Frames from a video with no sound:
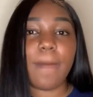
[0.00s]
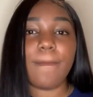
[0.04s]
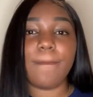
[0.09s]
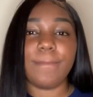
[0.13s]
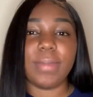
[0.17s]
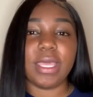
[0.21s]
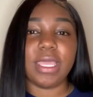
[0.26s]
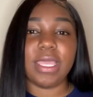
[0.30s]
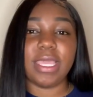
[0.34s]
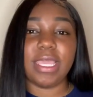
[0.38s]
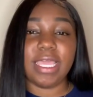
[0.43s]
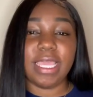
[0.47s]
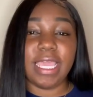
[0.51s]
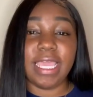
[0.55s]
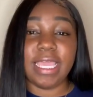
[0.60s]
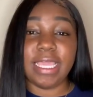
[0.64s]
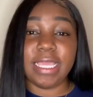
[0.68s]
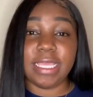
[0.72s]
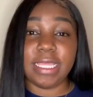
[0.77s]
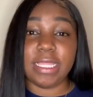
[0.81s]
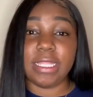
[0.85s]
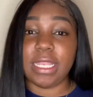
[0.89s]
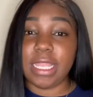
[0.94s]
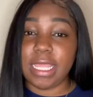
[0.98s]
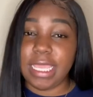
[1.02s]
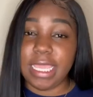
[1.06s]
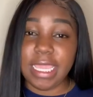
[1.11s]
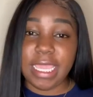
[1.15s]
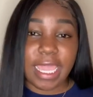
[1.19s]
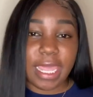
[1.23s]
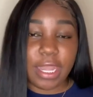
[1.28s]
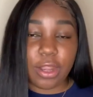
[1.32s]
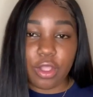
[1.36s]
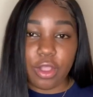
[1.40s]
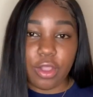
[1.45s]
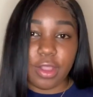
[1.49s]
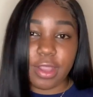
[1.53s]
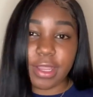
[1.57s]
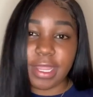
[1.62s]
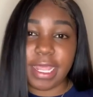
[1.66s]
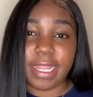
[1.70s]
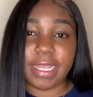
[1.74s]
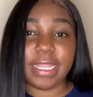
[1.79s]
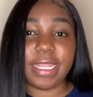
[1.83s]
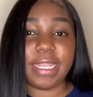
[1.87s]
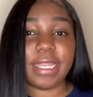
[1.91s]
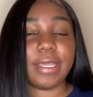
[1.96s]
But it, he had a car and
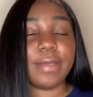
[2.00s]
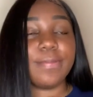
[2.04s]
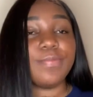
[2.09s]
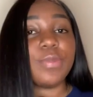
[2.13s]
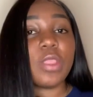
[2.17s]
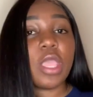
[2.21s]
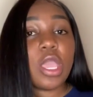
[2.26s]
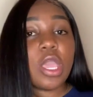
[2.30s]
I didn't.